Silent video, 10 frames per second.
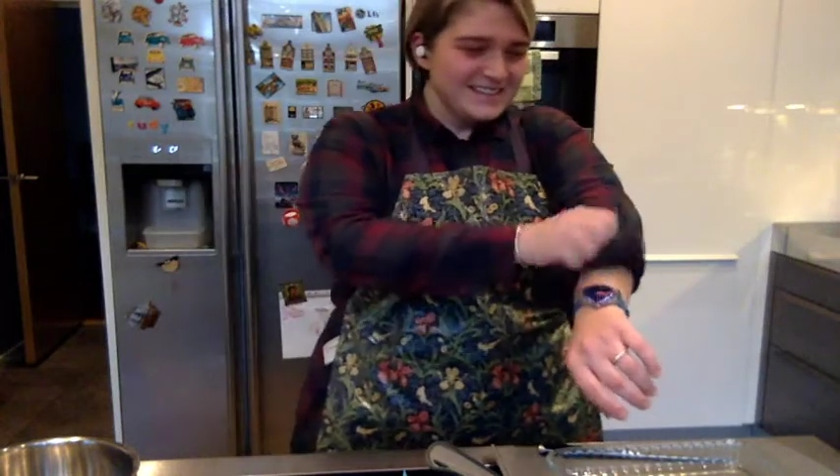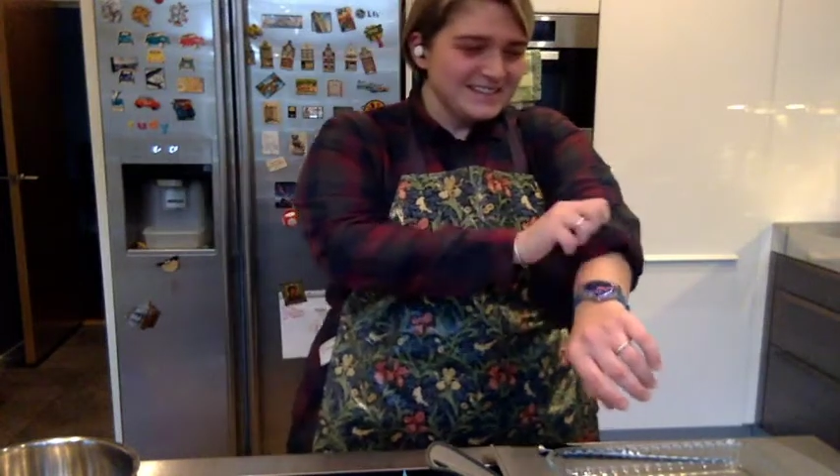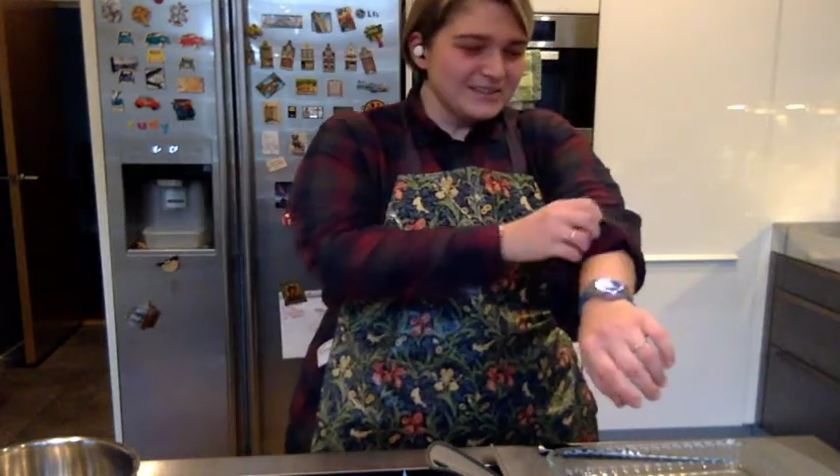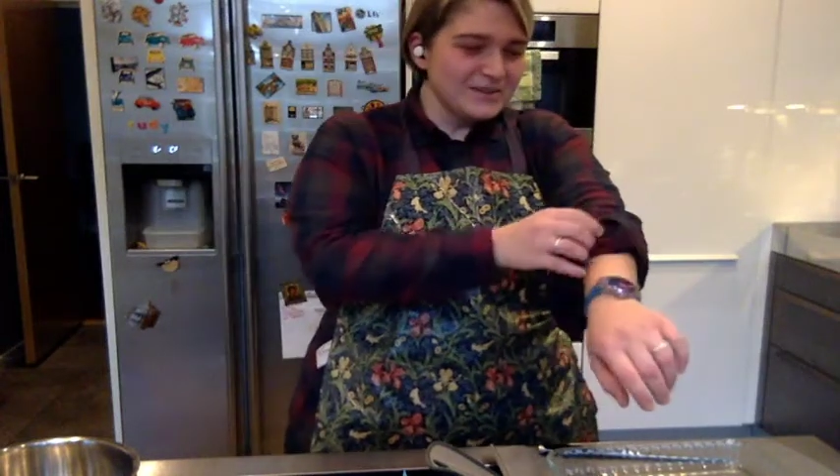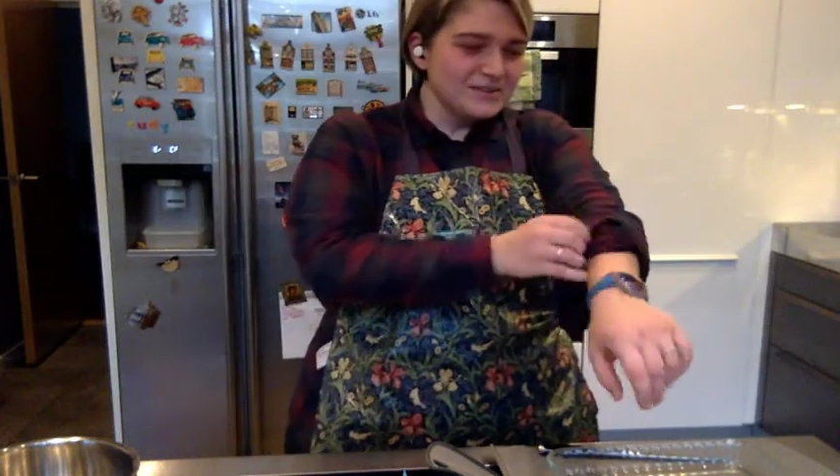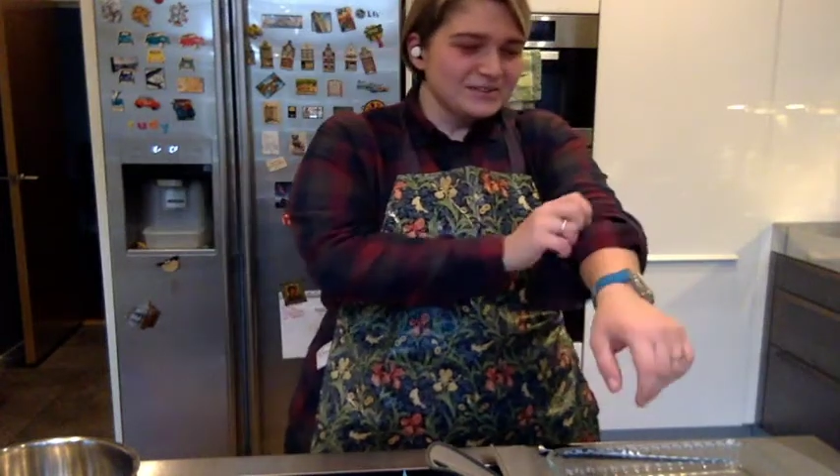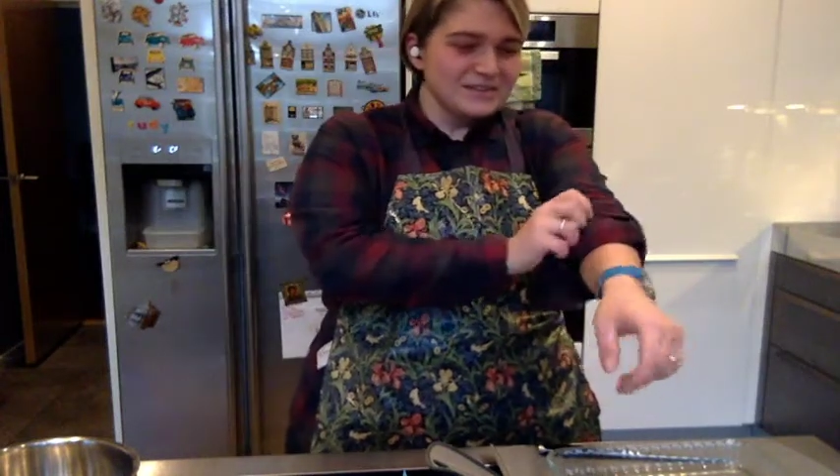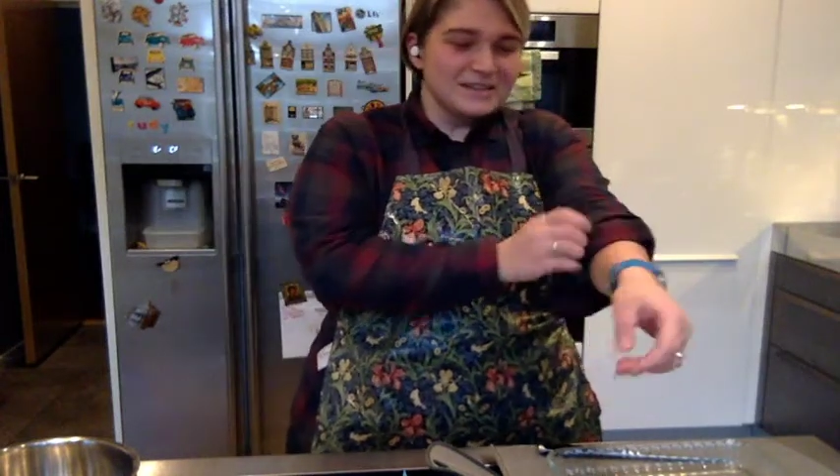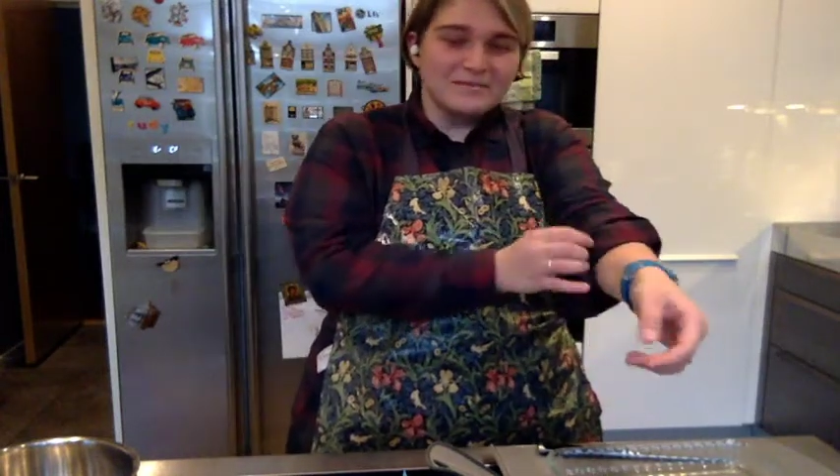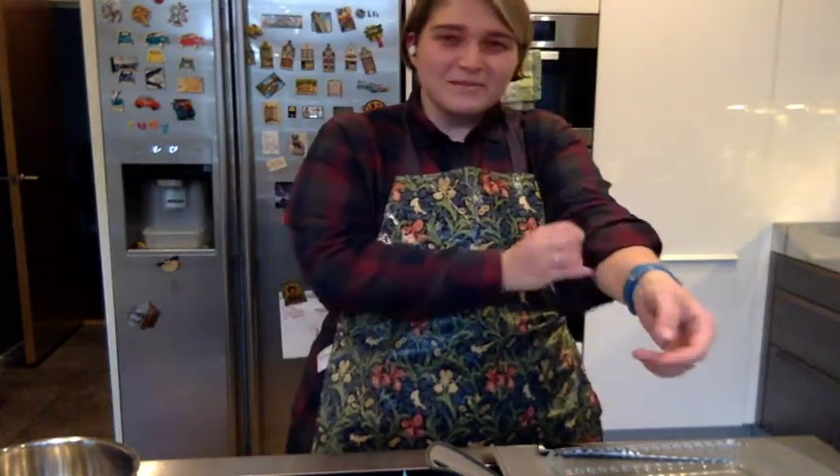so
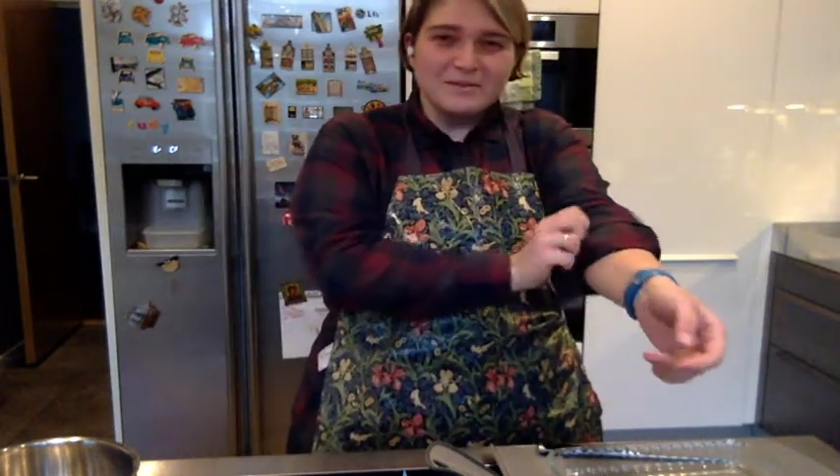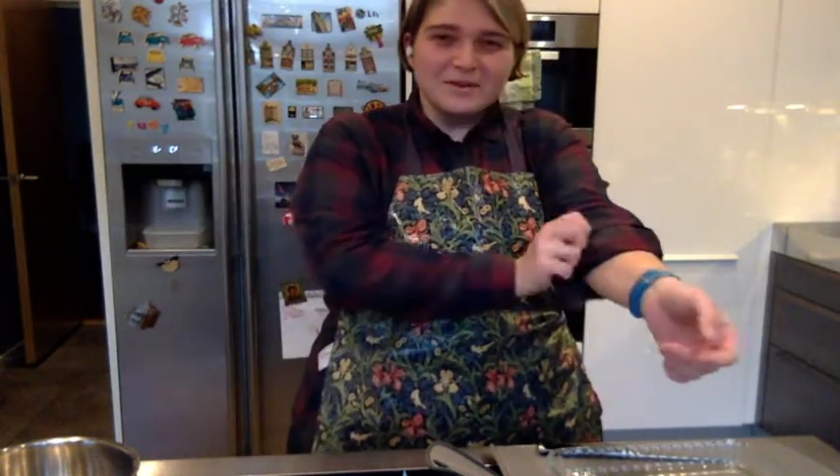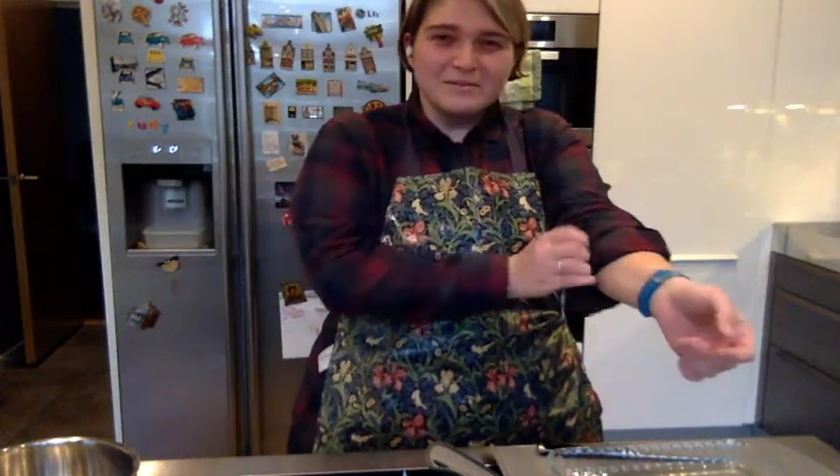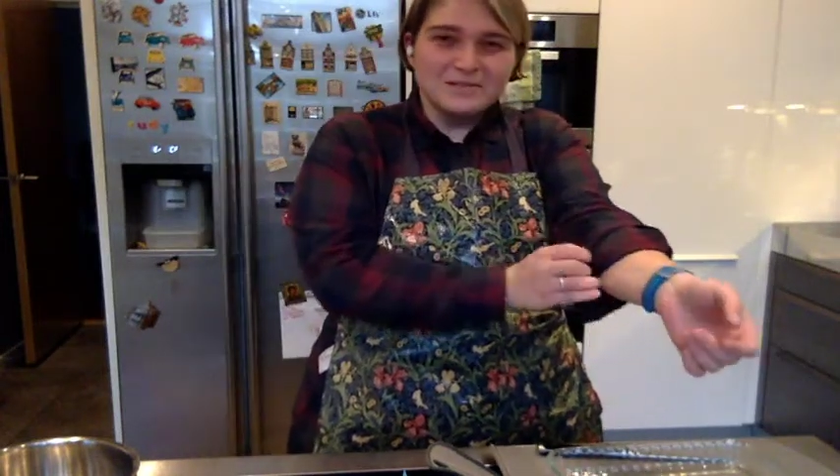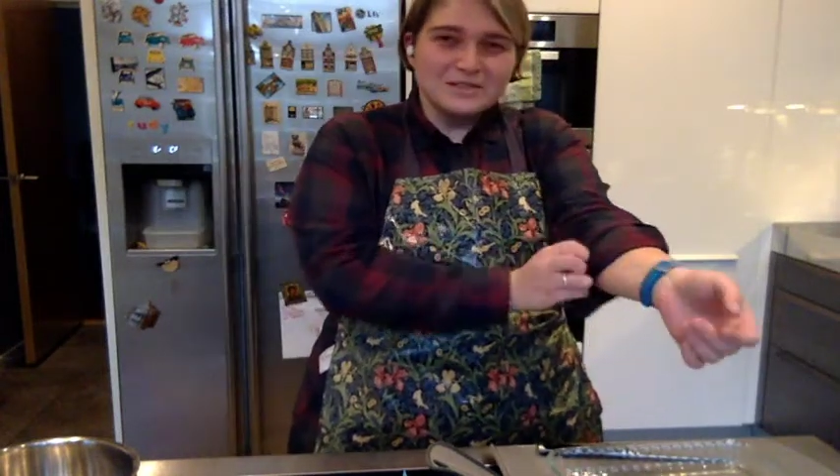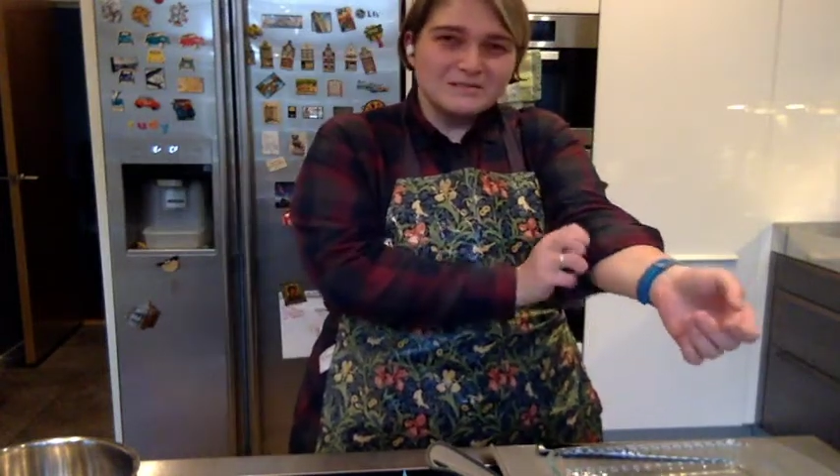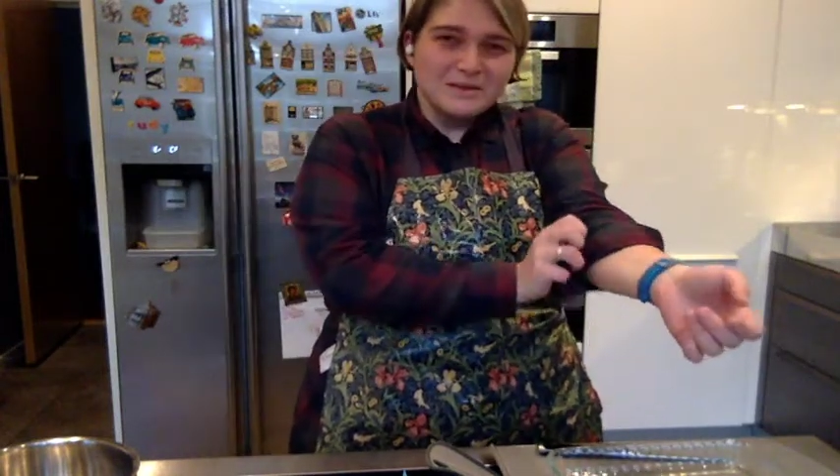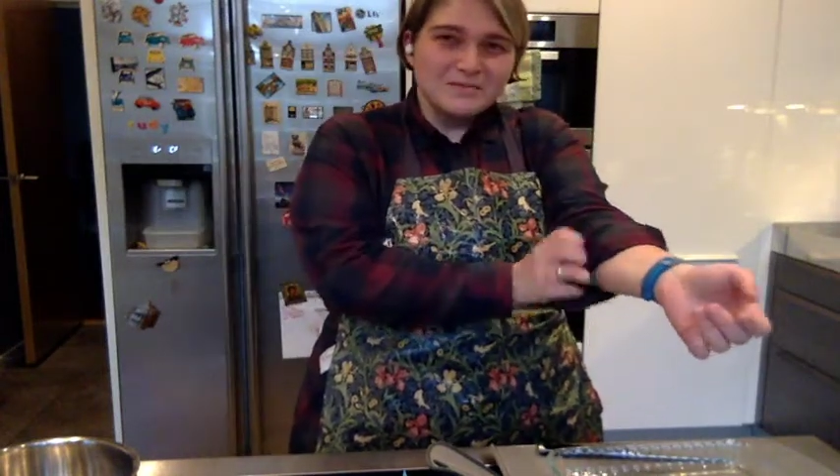older than probably most